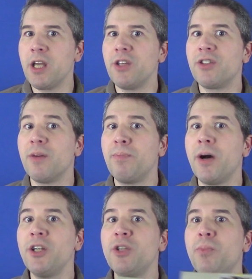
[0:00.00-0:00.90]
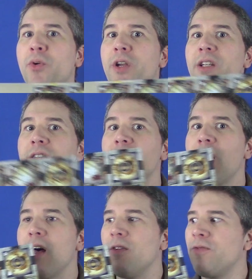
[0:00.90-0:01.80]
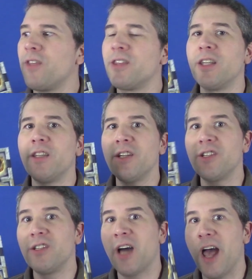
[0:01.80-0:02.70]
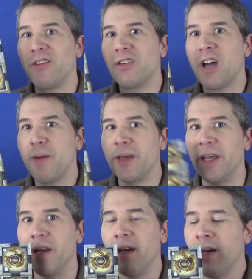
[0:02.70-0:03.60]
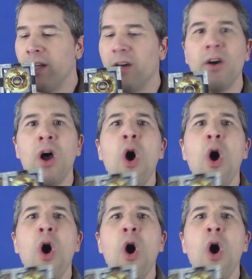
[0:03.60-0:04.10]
is the punchboard itself that the dungeon tiles come in. Now,